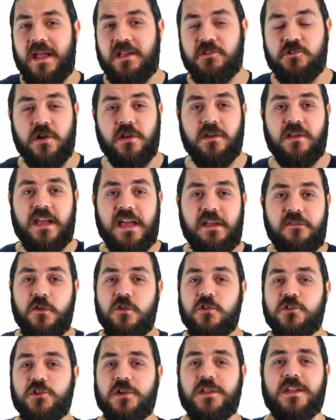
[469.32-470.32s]
Patreon, if you
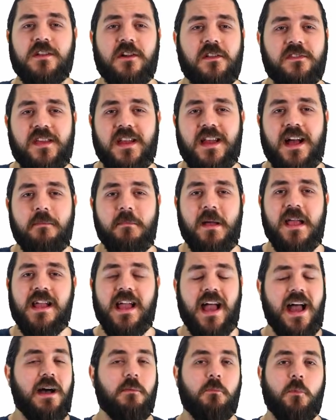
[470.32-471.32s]
enjoy the content I make
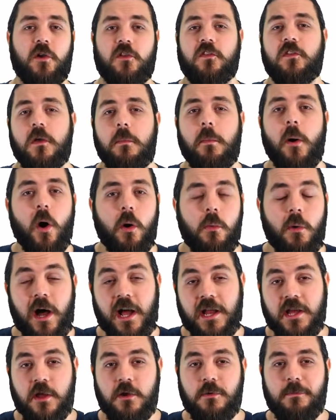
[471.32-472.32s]
and wanna support what
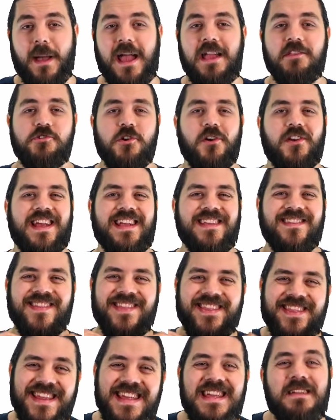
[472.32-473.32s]
I do, Patreon is
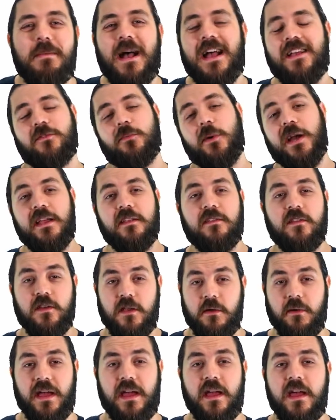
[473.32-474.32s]
the best way to
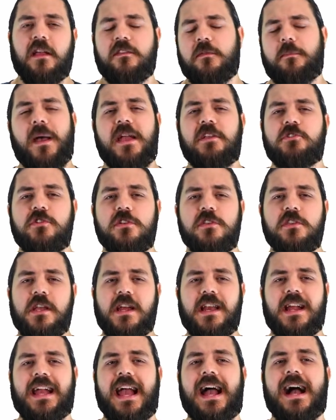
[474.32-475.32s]
do it. As a patron, you're
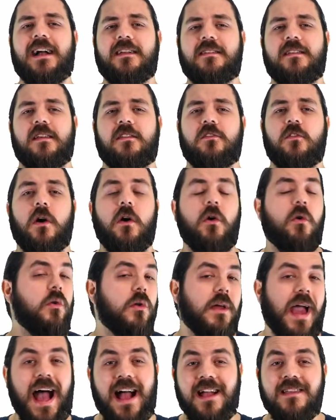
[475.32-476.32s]
gonna get access to
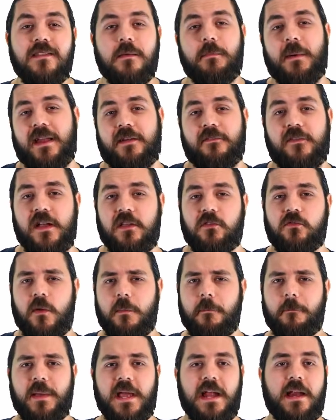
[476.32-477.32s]
all kinds of benefits,
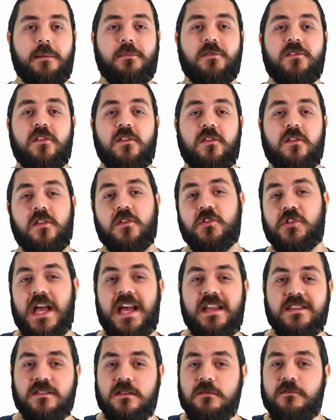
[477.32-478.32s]
from being able to
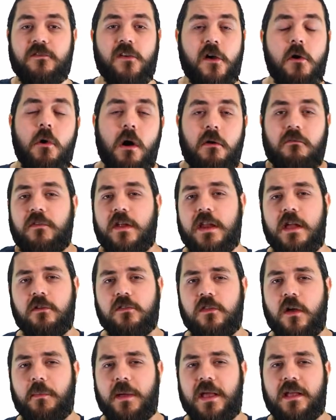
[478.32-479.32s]
suggest and vote on video
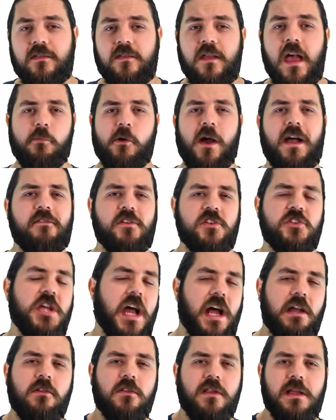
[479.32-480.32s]
topics, a private
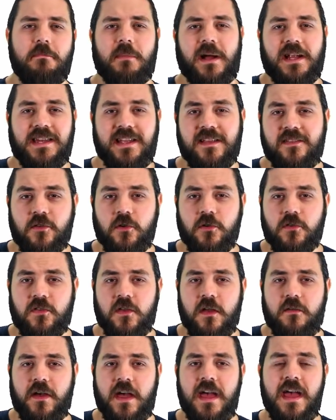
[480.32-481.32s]
channel in my Discord
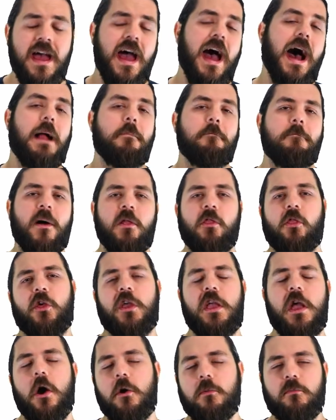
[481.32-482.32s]
server, and
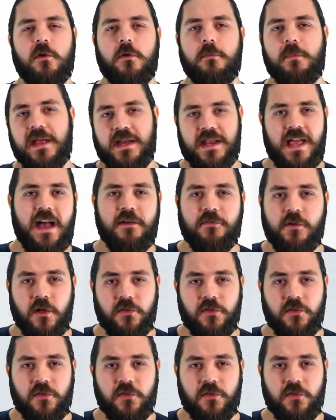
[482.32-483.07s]
monthly homebrew PDF